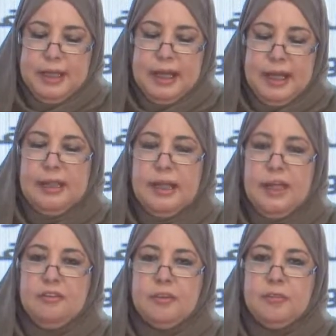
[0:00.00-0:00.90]
And we
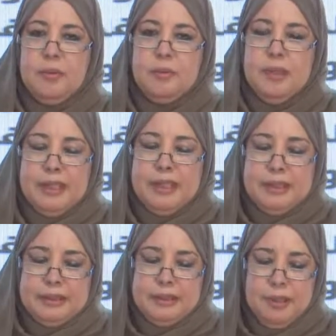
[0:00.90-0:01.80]
pray
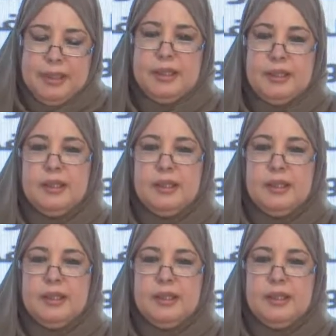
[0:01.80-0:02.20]
God to